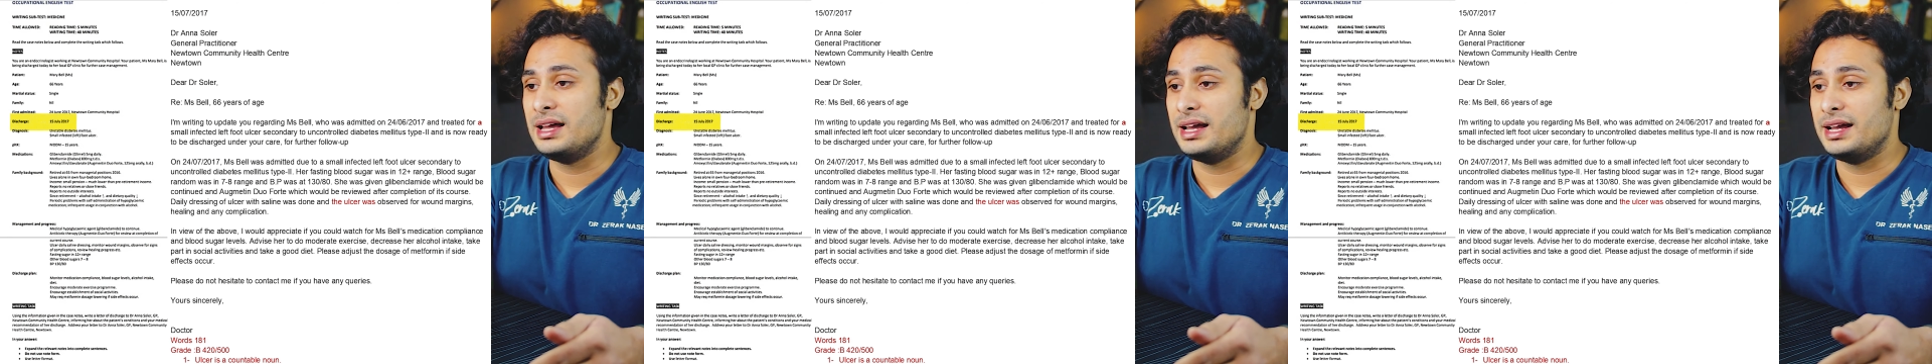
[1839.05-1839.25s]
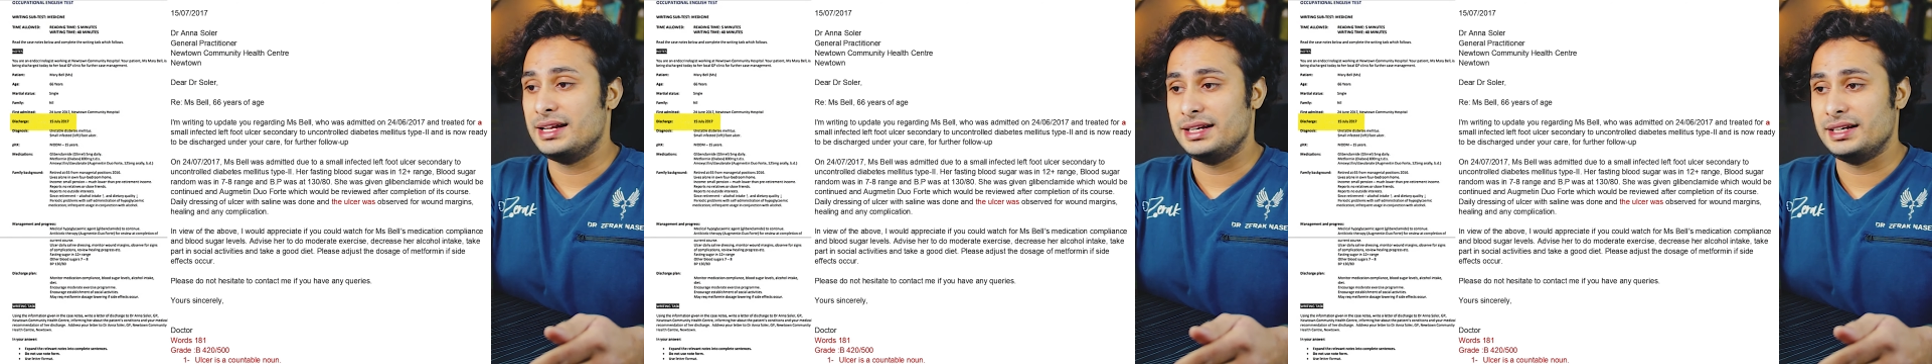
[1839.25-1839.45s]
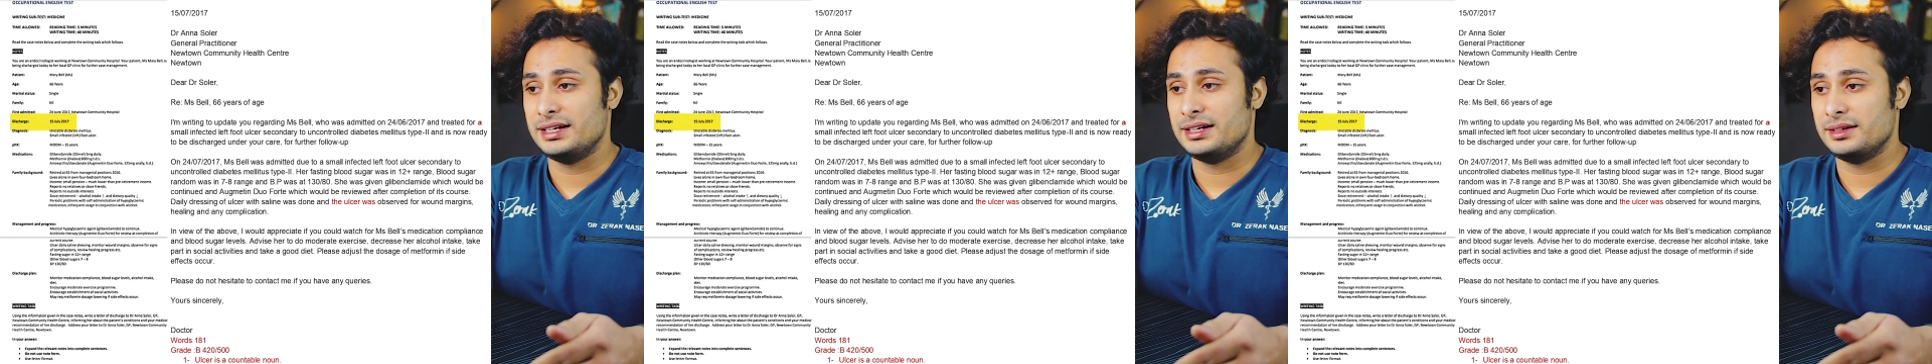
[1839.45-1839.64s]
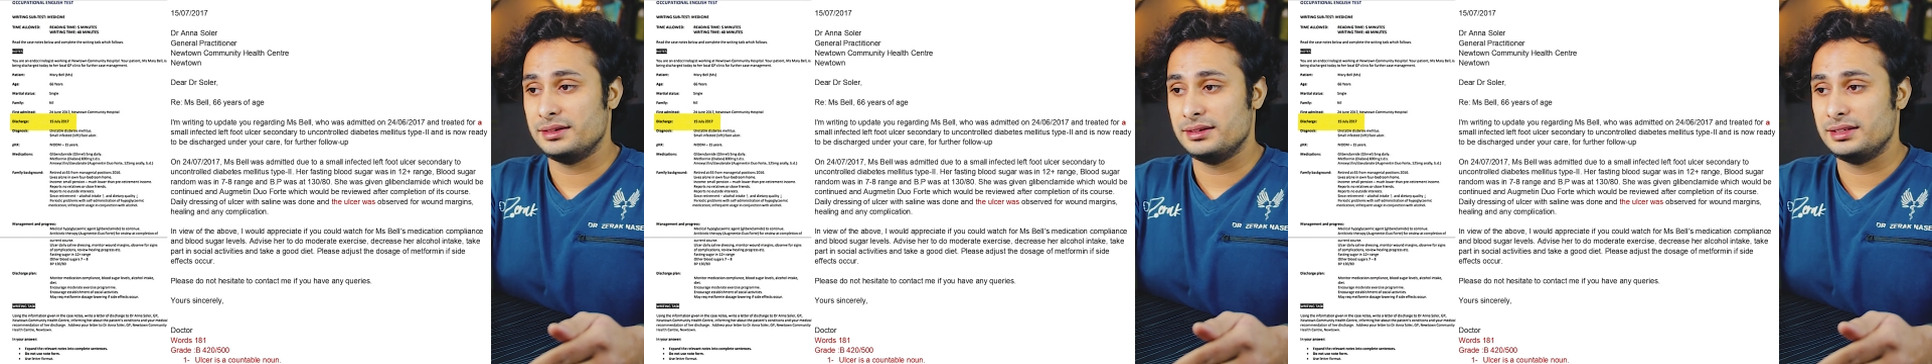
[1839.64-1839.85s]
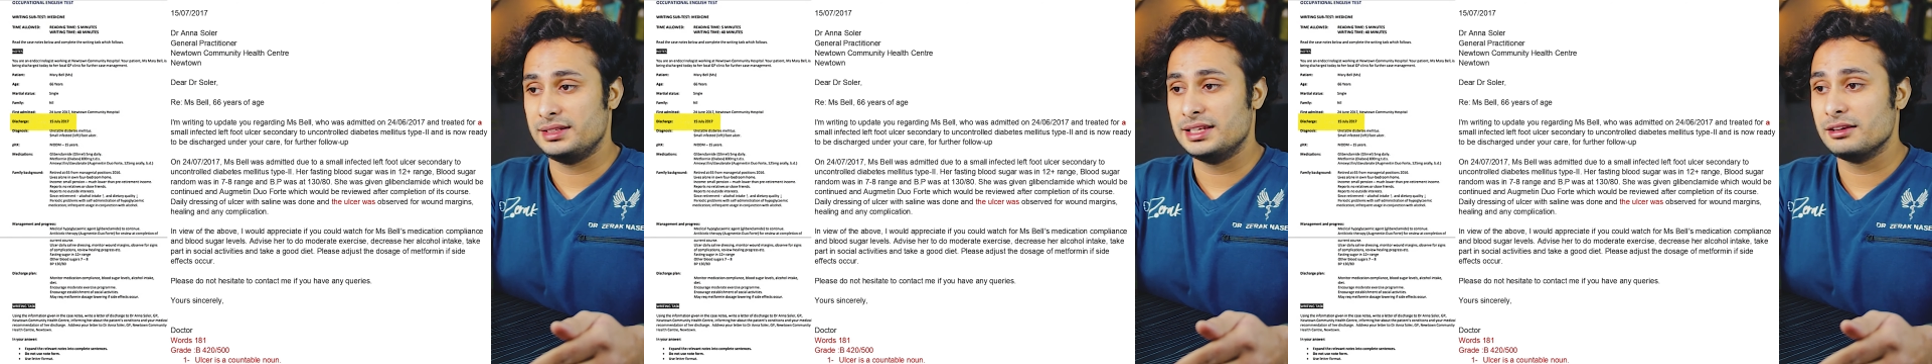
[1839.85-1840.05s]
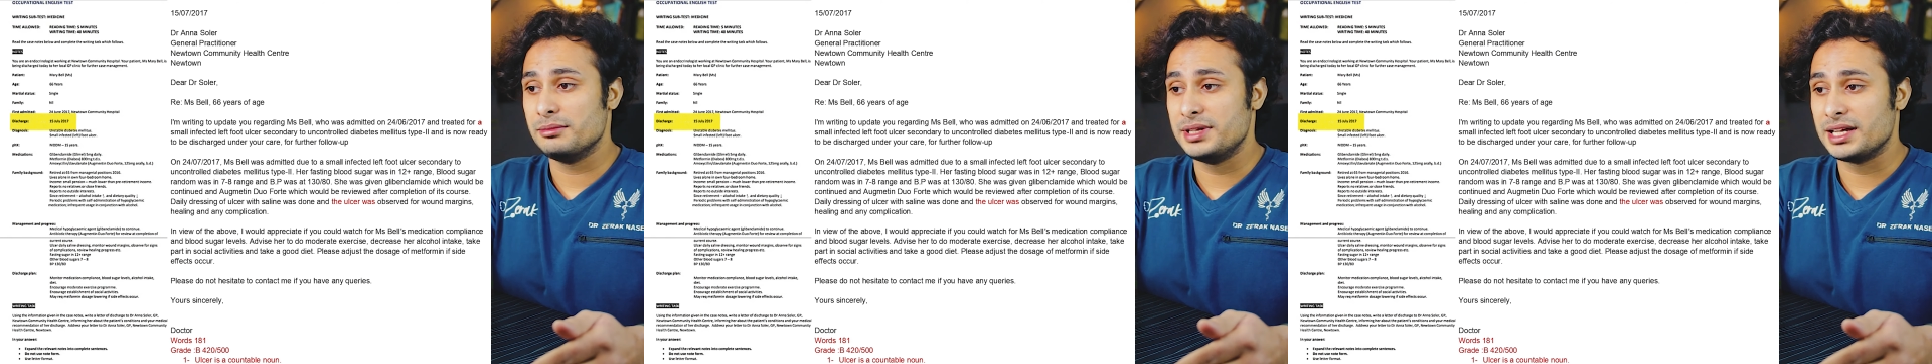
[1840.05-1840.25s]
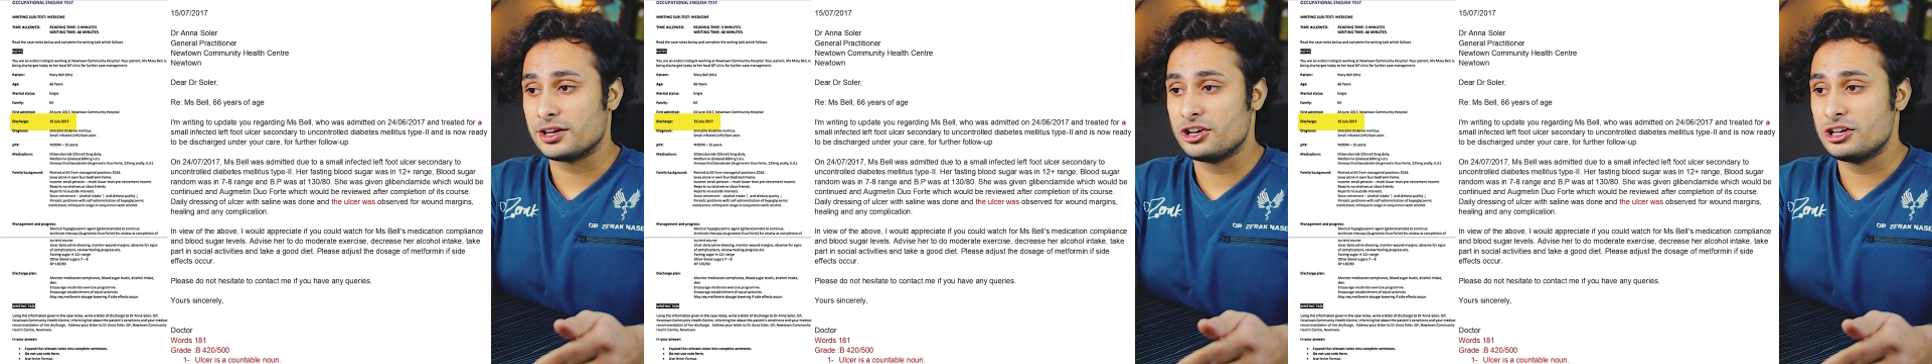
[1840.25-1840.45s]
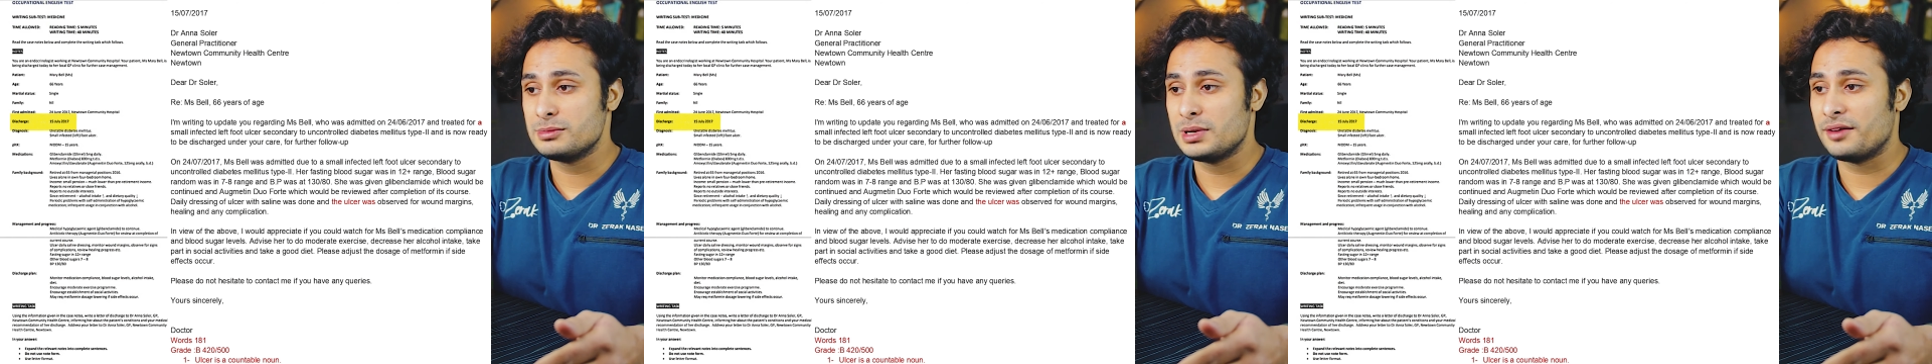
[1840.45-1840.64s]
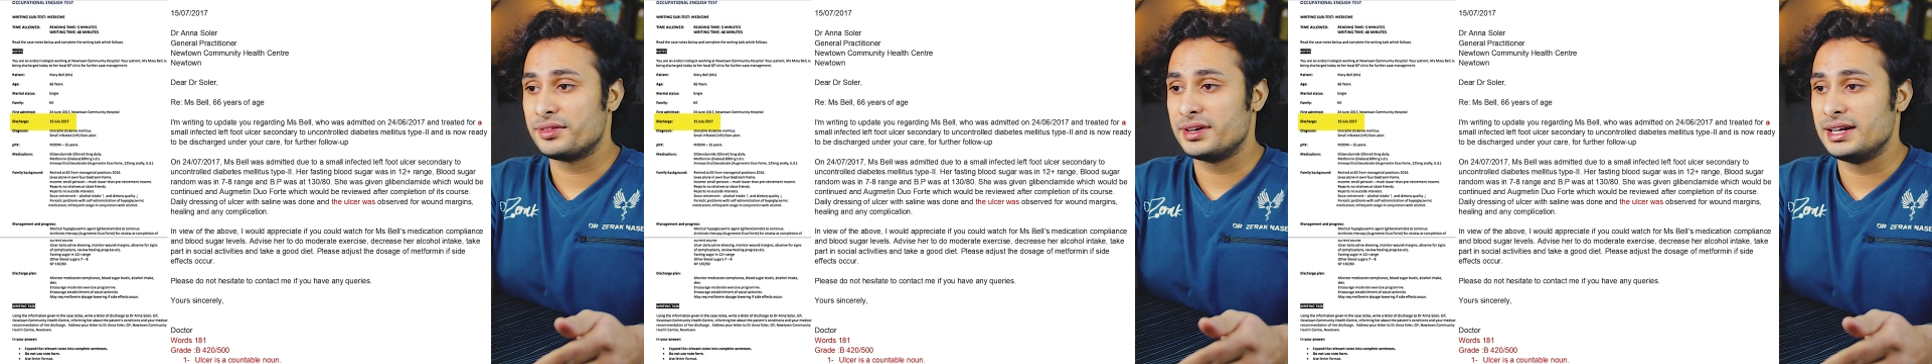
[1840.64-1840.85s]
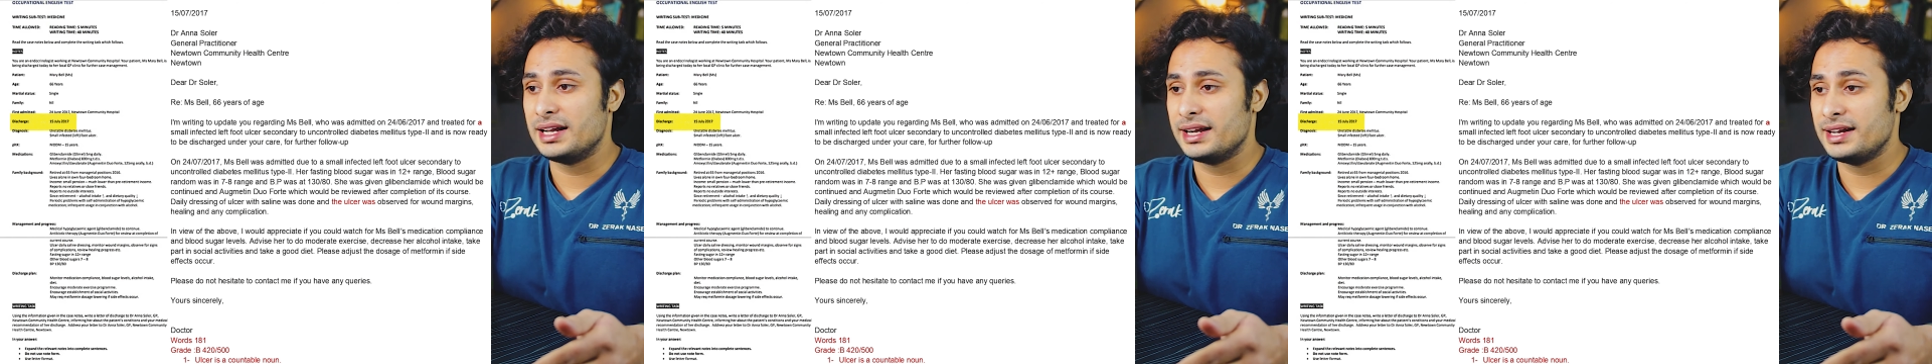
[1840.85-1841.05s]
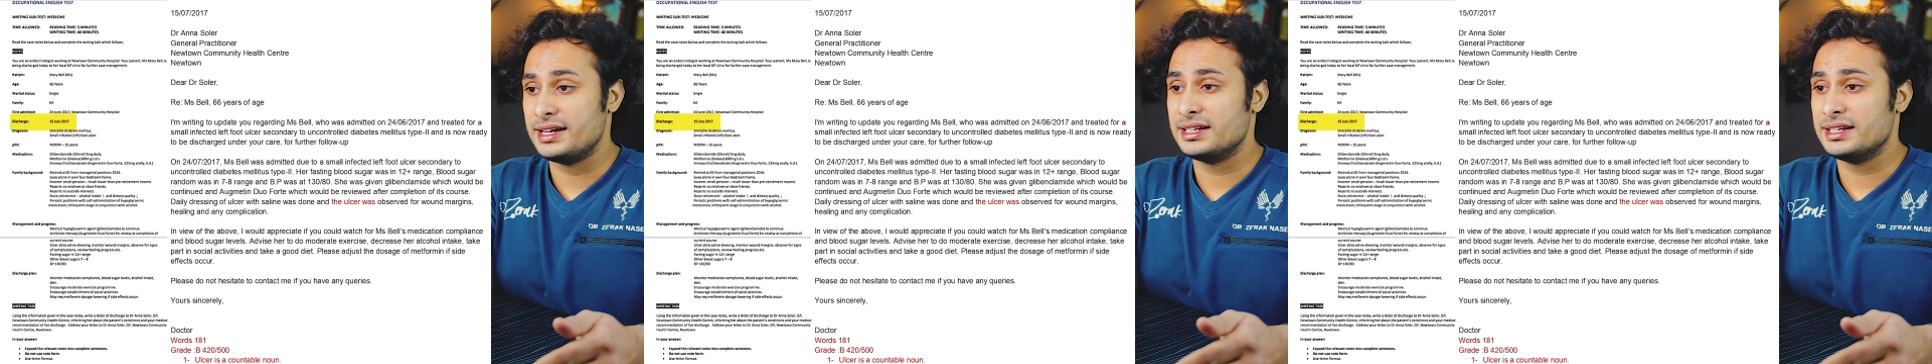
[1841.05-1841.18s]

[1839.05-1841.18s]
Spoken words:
and there will be a comma after that,